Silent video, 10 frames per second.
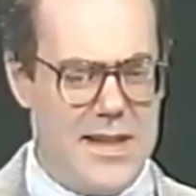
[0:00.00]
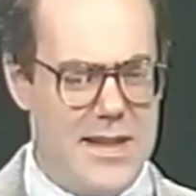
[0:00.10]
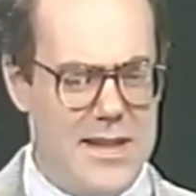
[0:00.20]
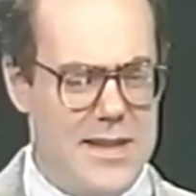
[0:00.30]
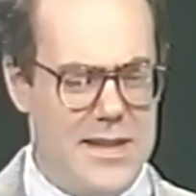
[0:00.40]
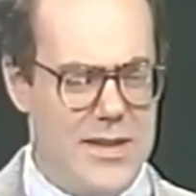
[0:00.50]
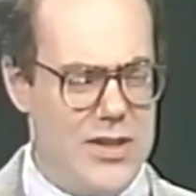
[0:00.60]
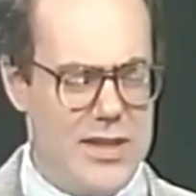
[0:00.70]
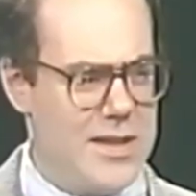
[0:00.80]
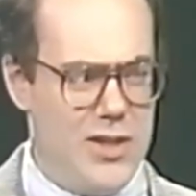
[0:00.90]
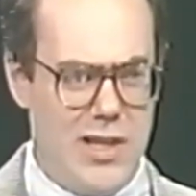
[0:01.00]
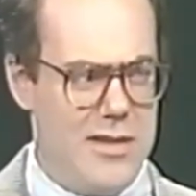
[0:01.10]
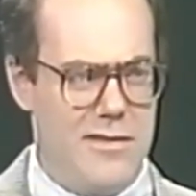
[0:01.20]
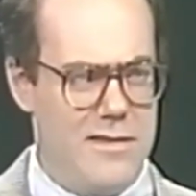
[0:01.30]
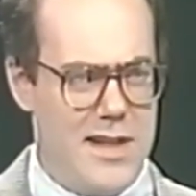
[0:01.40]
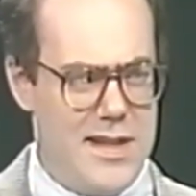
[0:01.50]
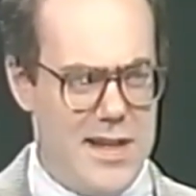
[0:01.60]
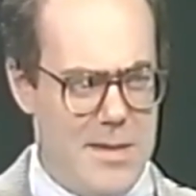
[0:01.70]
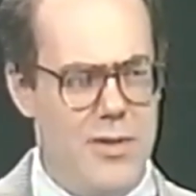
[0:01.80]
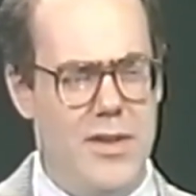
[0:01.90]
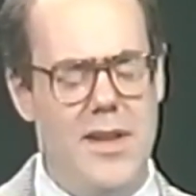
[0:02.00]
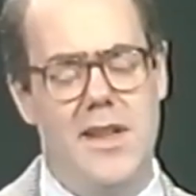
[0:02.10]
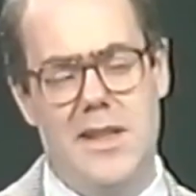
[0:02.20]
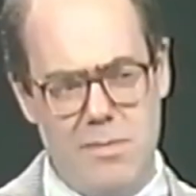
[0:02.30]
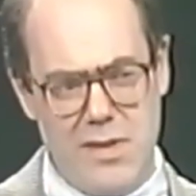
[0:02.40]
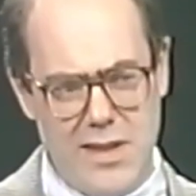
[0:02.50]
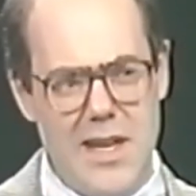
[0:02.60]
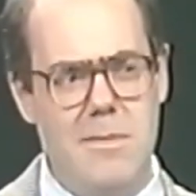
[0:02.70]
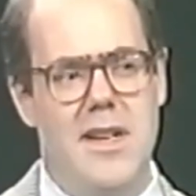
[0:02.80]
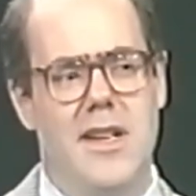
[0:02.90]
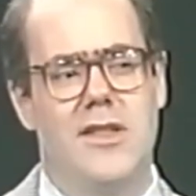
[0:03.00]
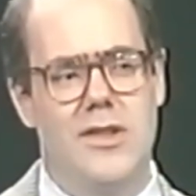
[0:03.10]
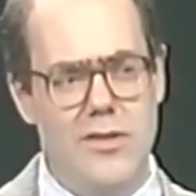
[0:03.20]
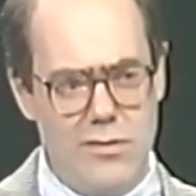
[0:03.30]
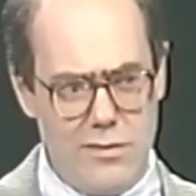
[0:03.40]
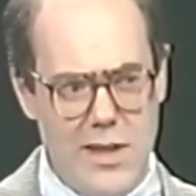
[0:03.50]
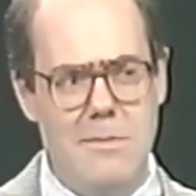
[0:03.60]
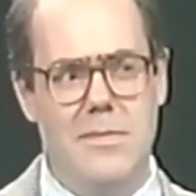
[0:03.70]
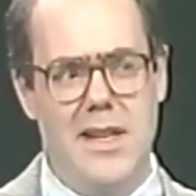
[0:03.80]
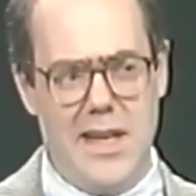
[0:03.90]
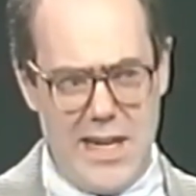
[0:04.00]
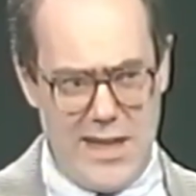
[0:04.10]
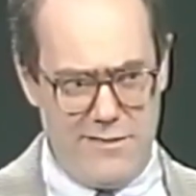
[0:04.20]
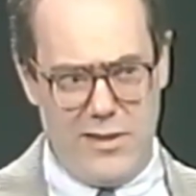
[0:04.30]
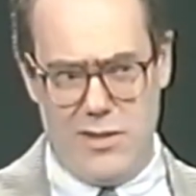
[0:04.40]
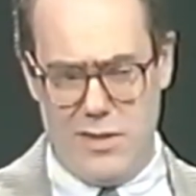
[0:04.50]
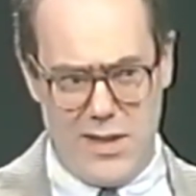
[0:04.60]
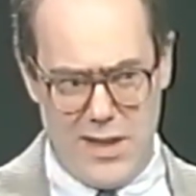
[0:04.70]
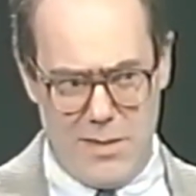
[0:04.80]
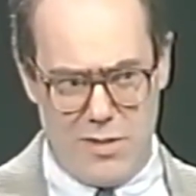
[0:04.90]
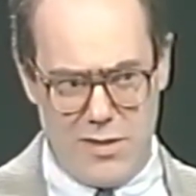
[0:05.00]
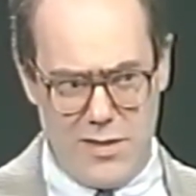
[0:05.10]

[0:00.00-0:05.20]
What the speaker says: just a gentrified neighborhood. It has become an extremely affluent neighborhood.